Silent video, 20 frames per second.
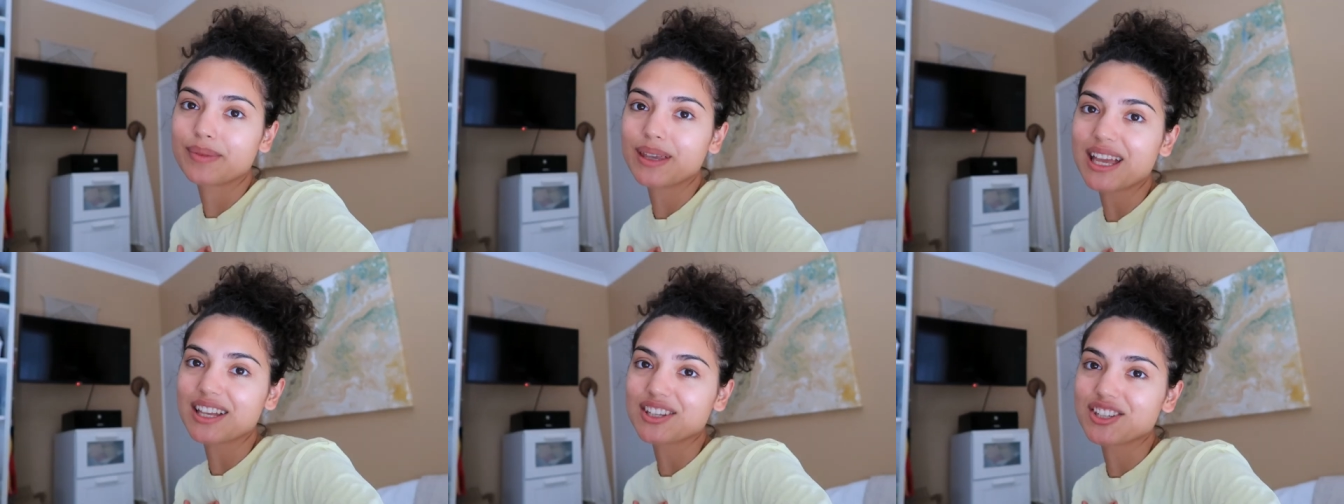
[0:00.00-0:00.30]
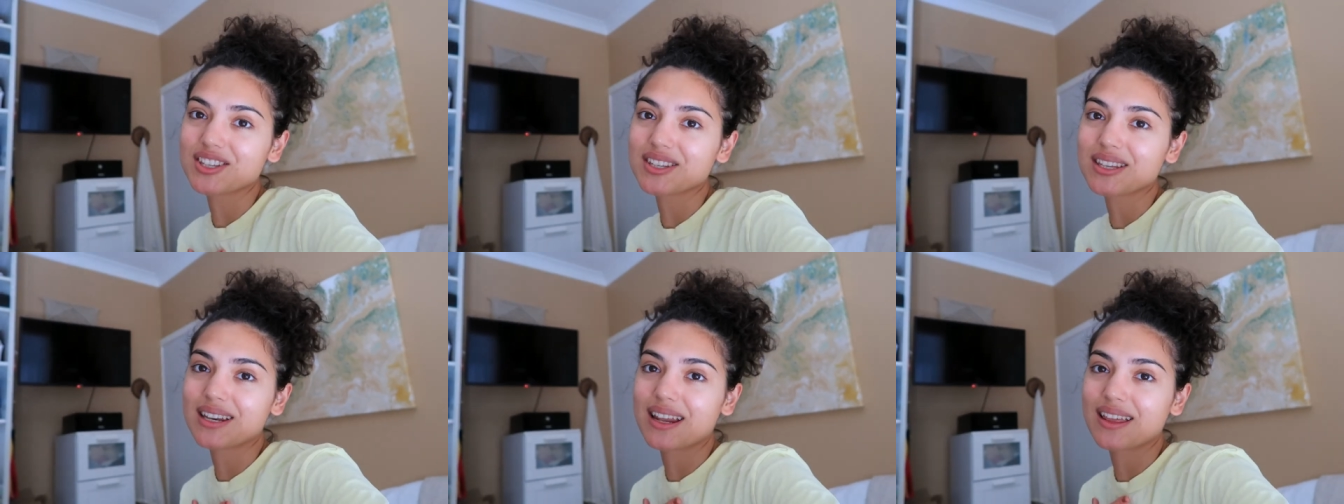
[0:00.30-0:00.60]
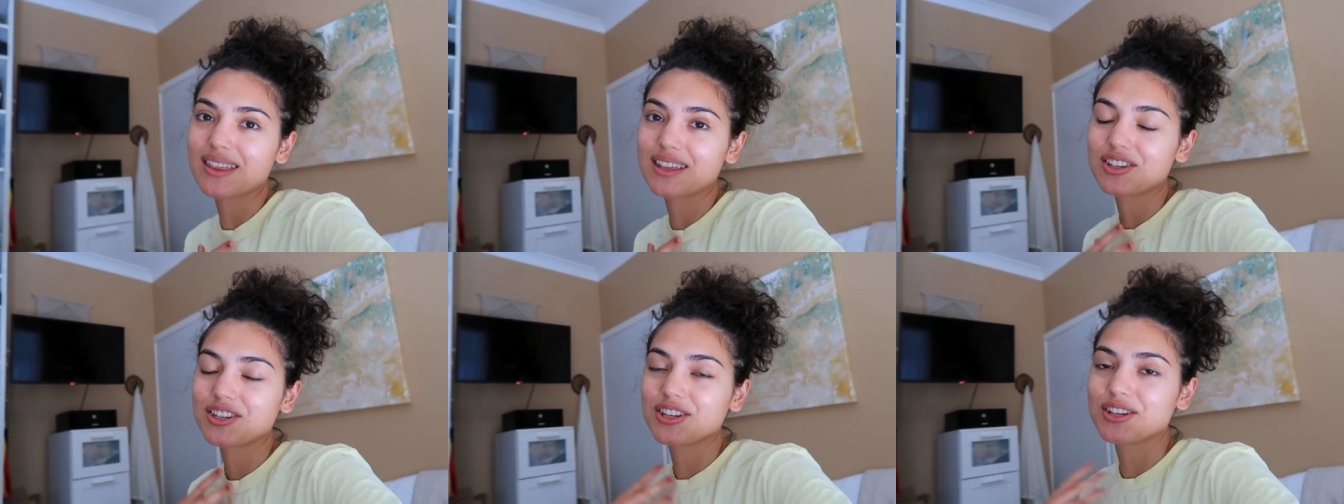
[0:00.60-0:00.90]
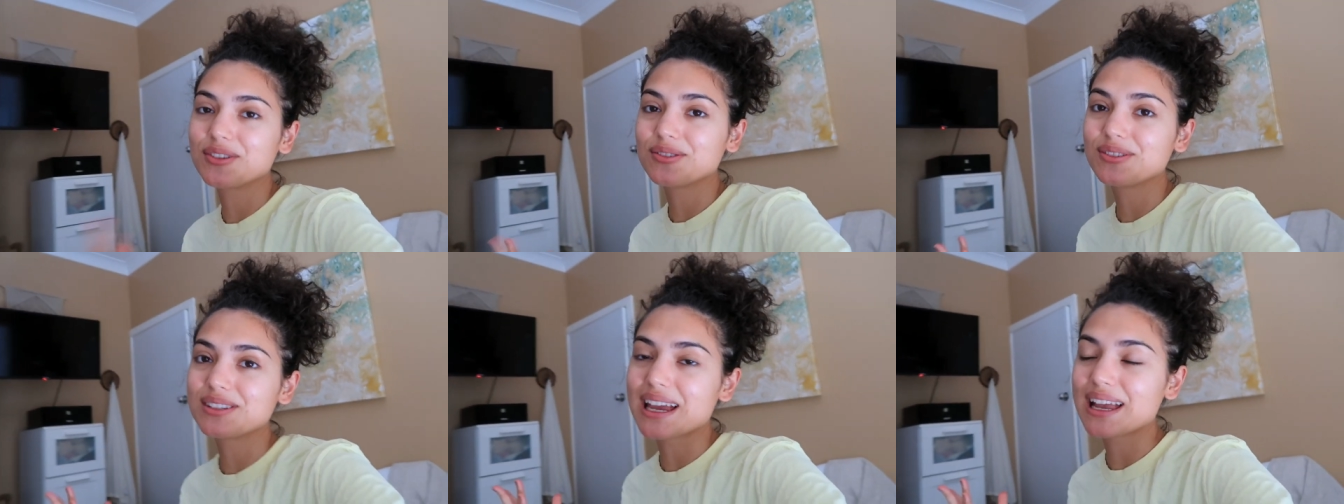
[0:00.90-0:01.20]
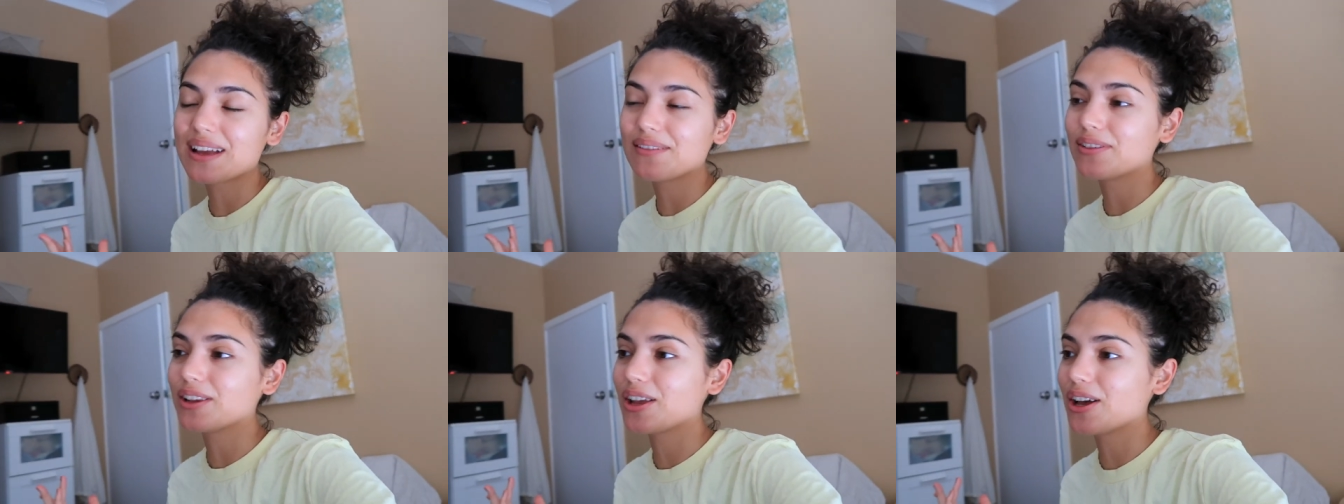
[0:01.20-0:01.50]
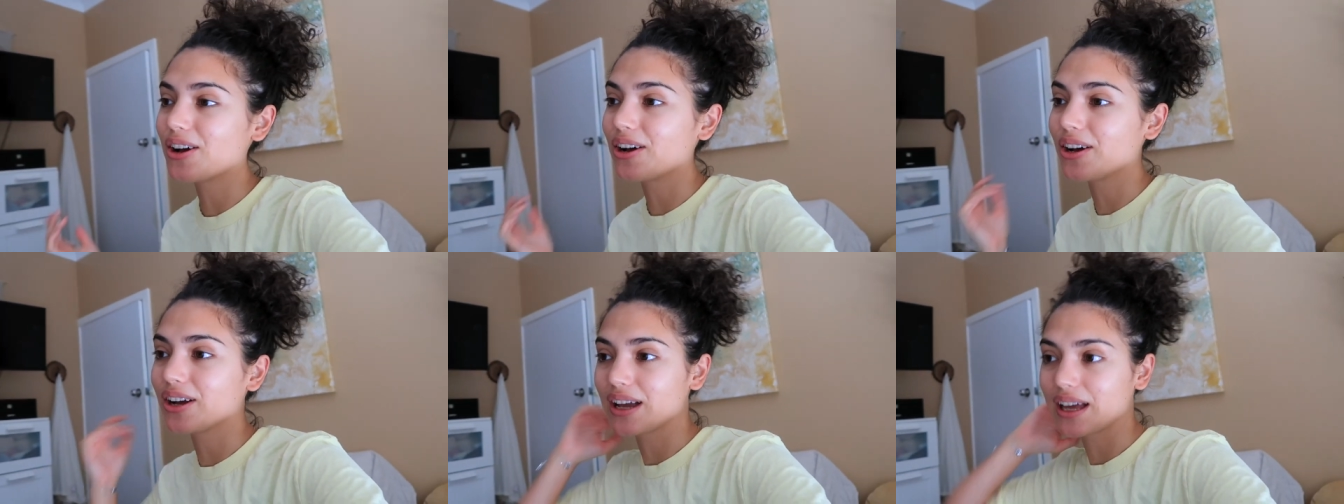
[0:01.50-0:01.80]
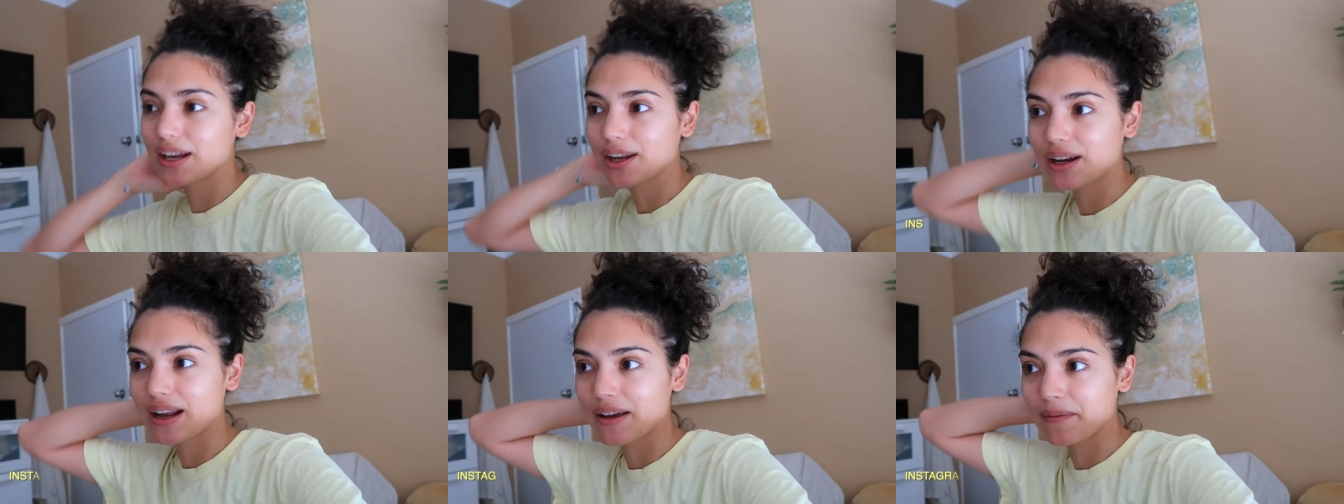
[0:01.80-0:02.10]
But yeah, it's just another chill day vlog,
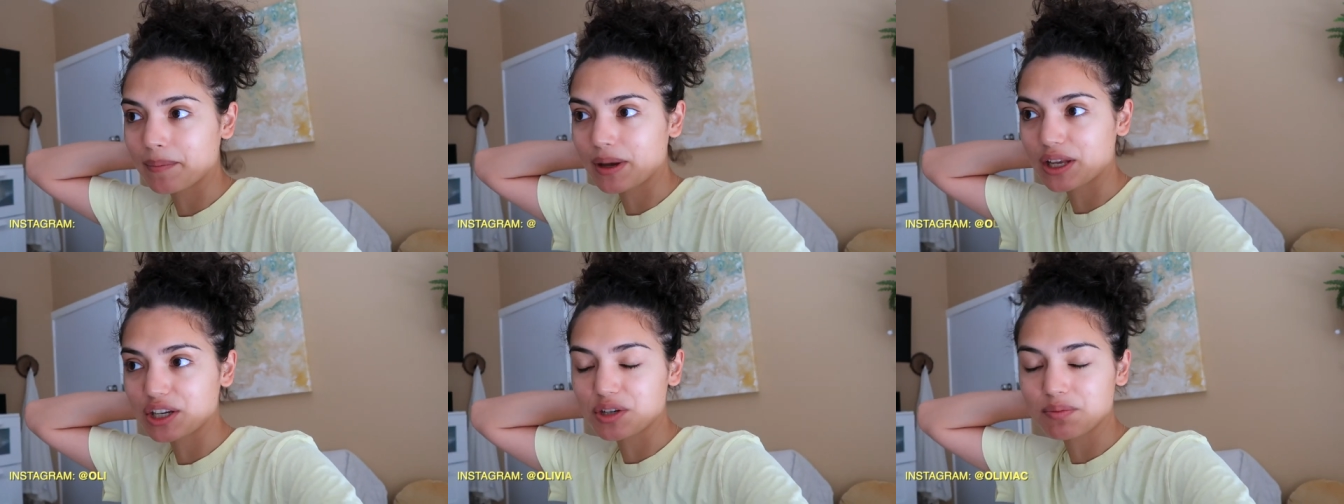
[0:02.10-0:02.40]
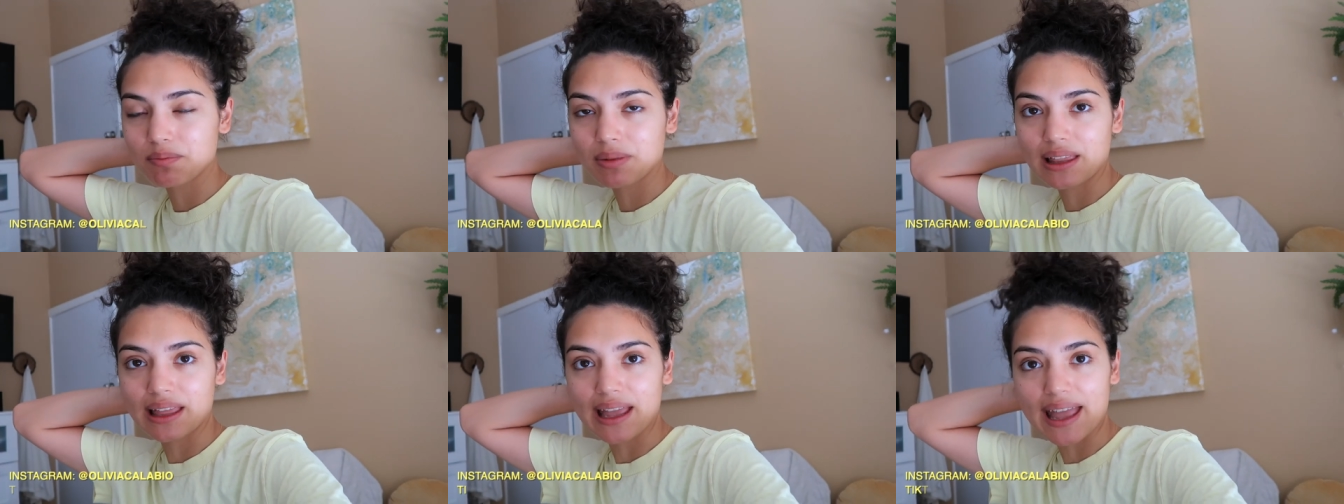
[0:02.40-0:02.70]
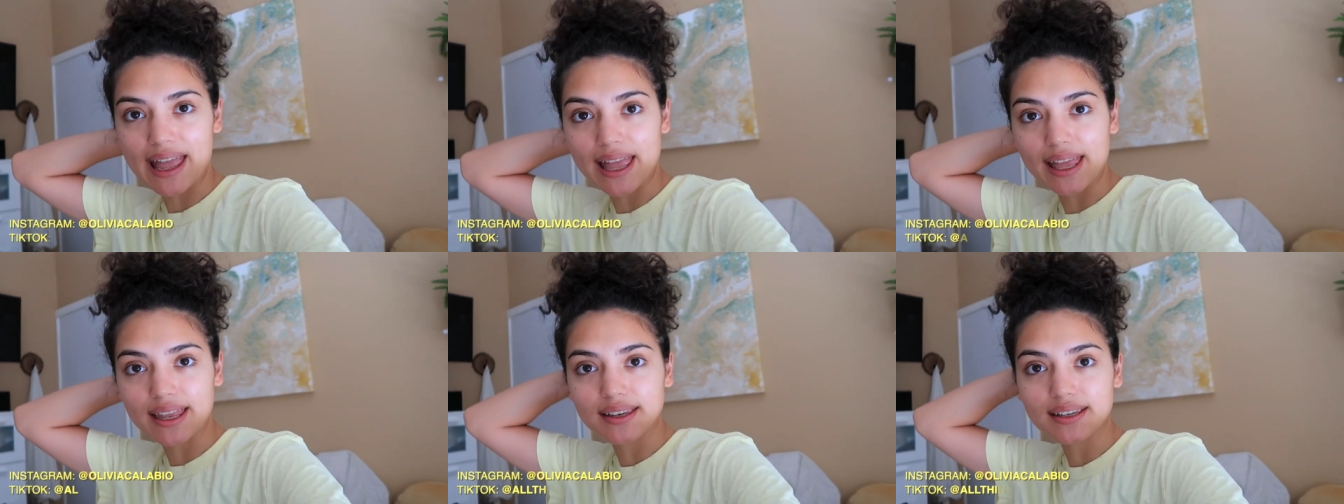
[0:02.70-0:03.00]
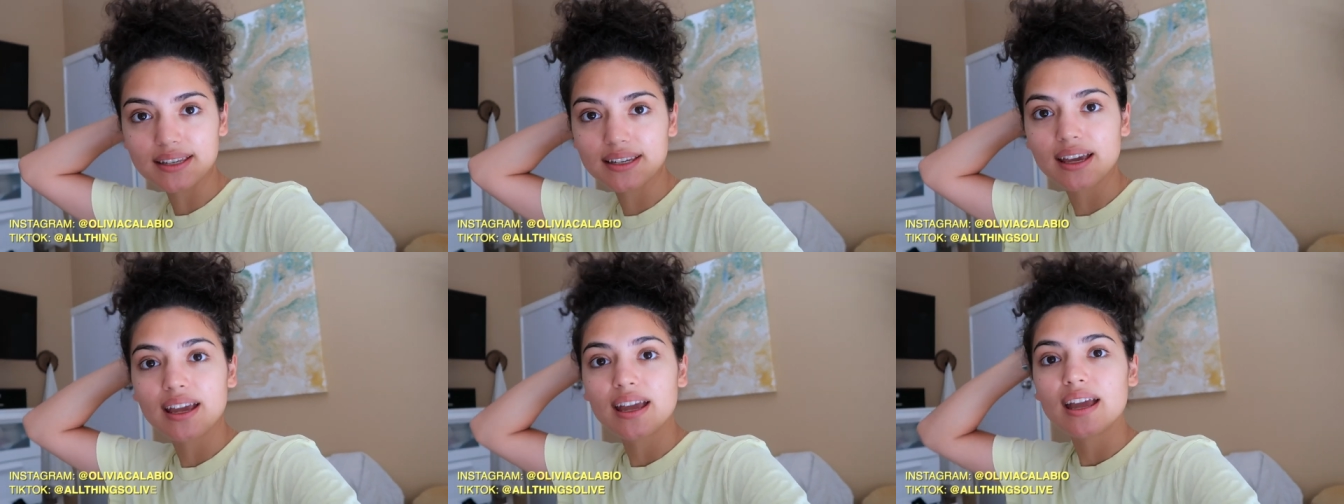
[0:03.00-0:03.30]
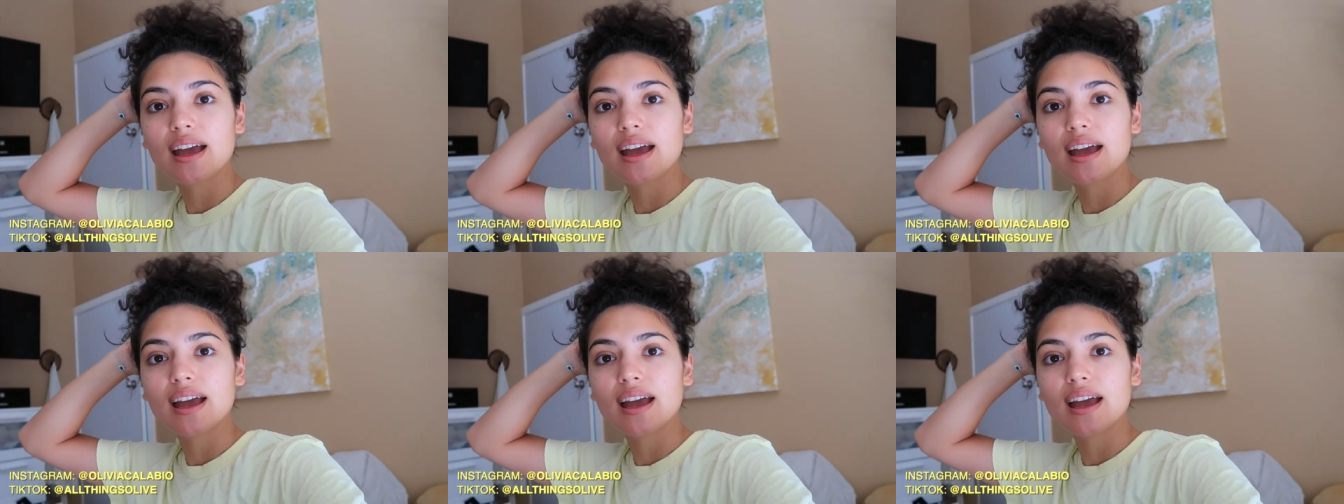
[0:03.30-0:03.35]
I don't have much planned.